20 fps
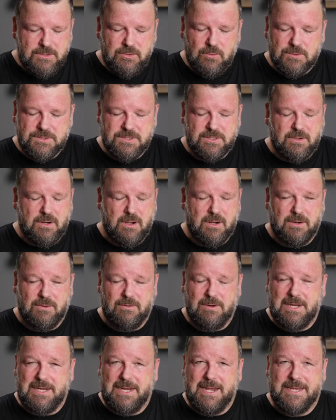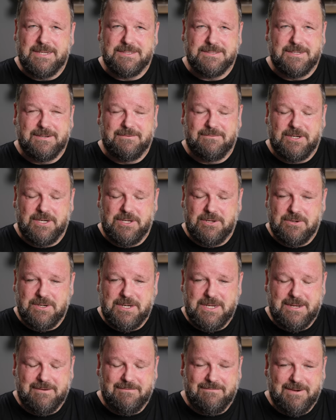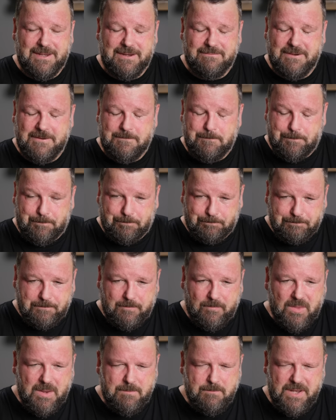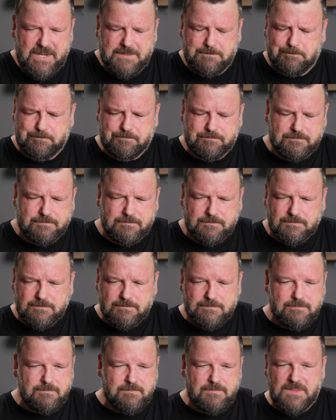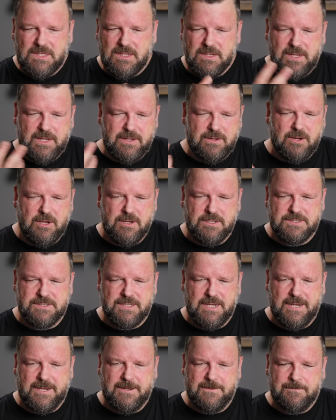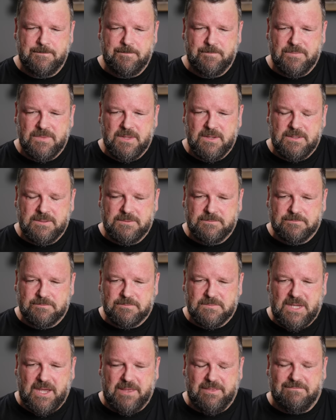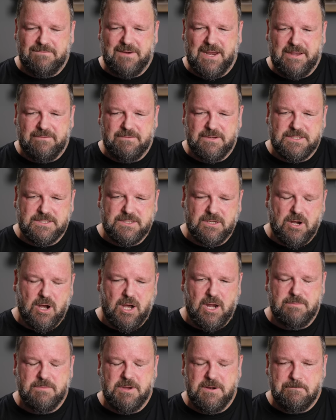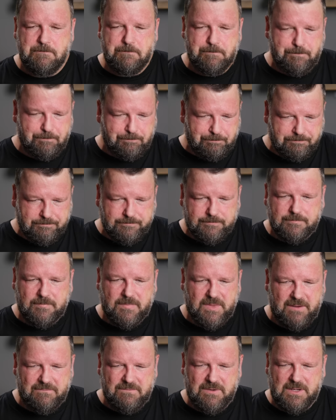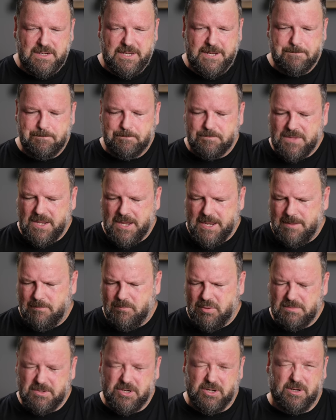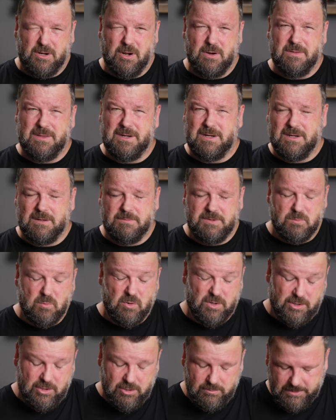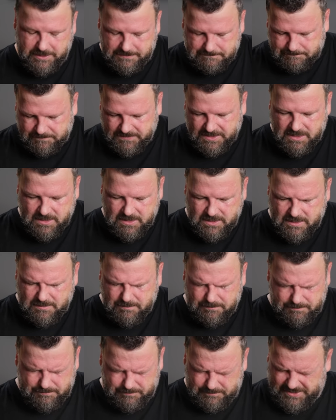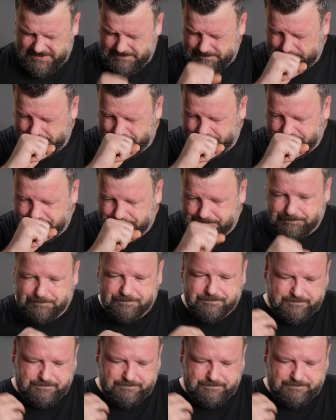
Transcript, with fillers: Dorset Naga really has a very unique flavor. But getting those other flavors, the cardamom, definitely. Probably could have gone with a little bit more cumin, but I